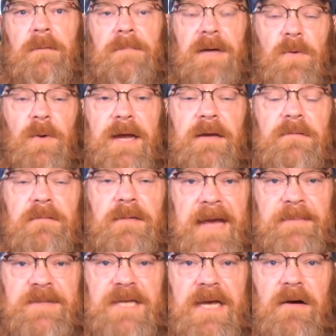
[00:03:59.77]
By the way,
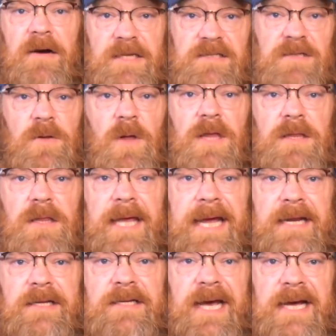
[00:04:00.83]
campus carry is the law of the
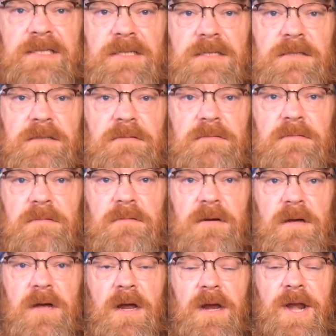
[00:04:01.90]
land in Texas.
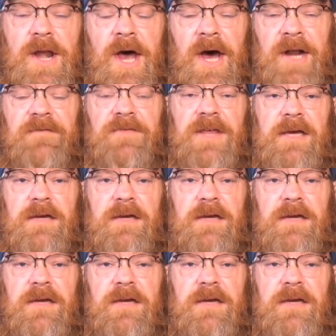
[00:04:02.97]
None of the